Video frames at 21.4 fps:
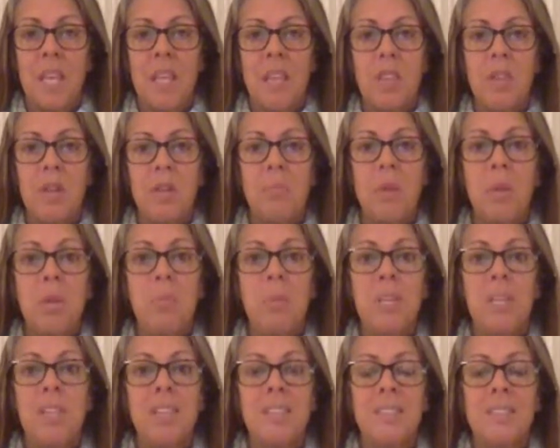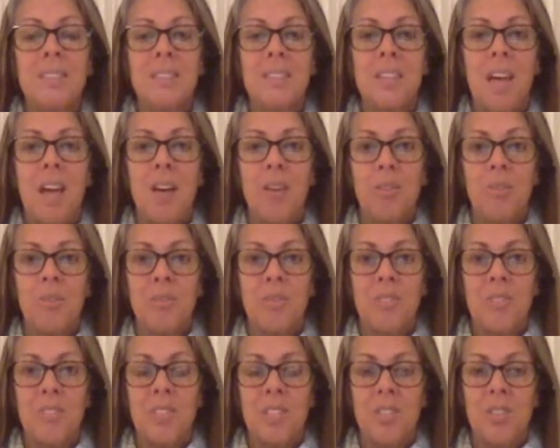There may be
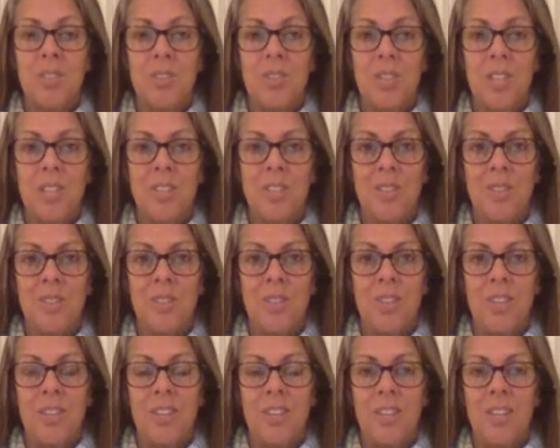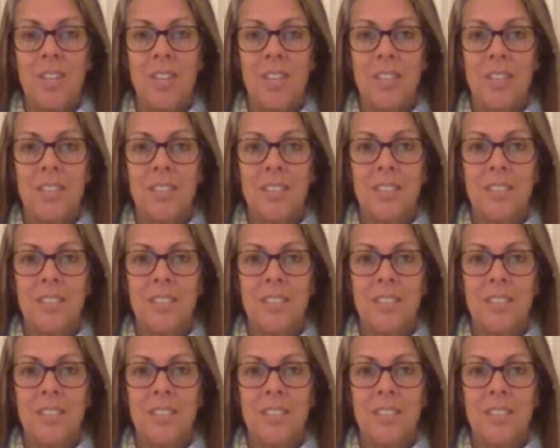sounds that your ears are hearing.